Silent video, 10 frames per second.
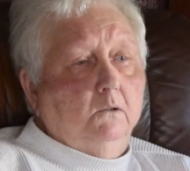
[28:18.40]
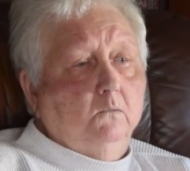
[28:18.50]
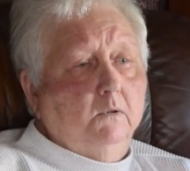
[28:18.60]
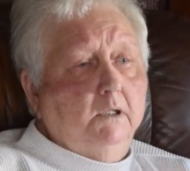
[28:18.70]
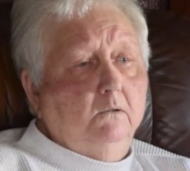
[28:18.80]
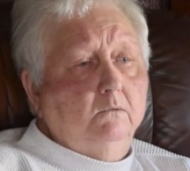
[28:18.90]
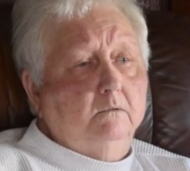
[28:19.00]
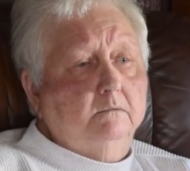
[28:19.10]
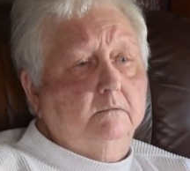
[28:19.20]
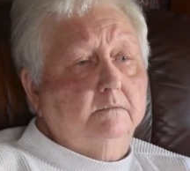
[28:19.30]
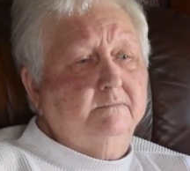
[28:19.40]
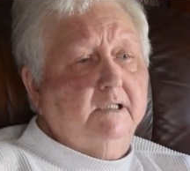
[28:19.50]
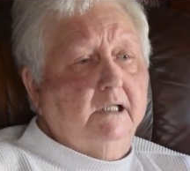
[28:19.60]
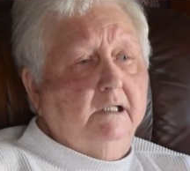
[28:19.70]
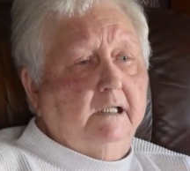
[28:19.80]
well,
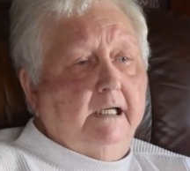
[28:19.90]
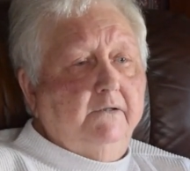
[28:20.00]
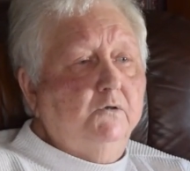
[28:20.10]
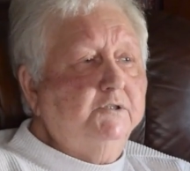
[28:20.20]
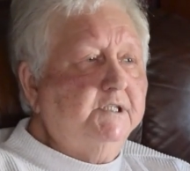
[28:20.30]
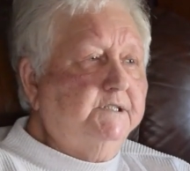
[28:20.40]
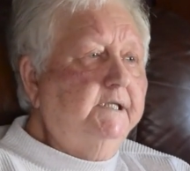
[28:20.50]
they're just